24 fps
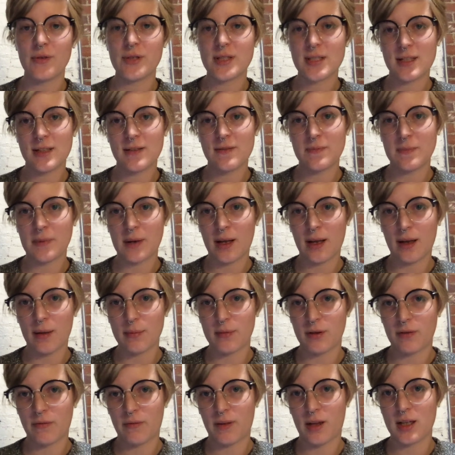I received my
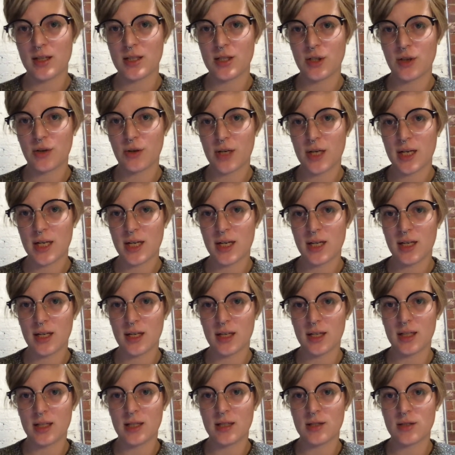MFA degree
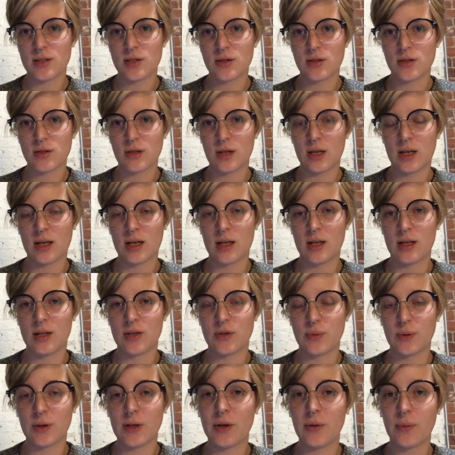in
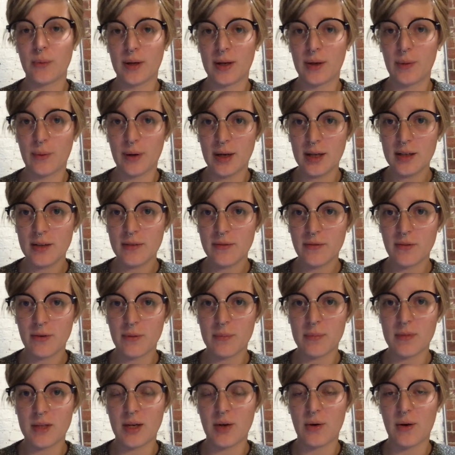uh, 2021
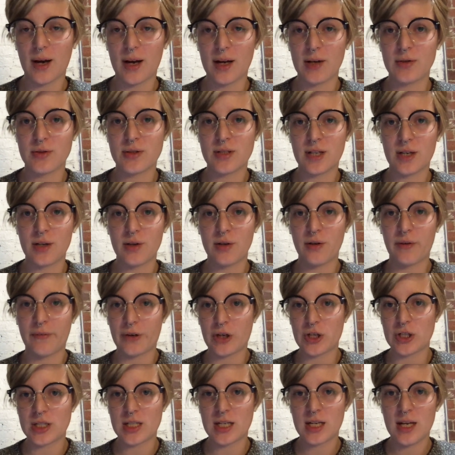from The Ohio State
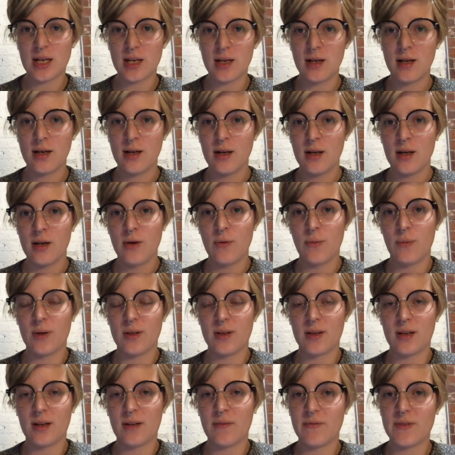University
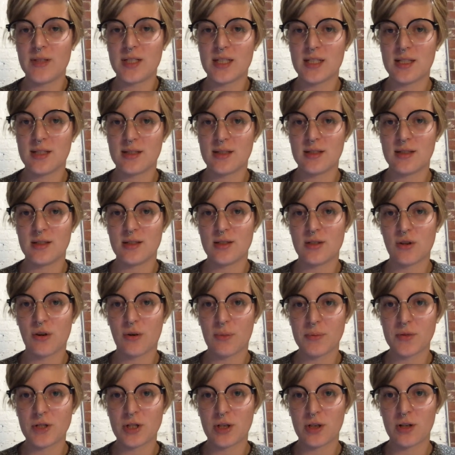with an emphasis in
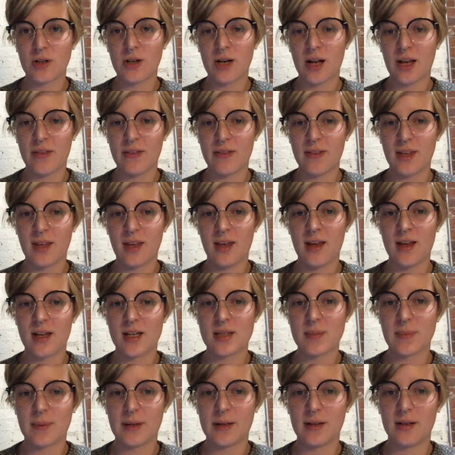sculpture and the
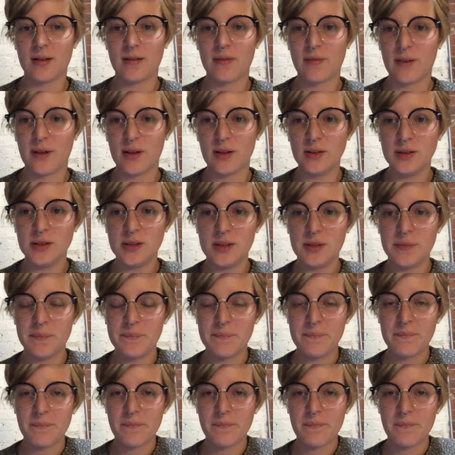expanded field.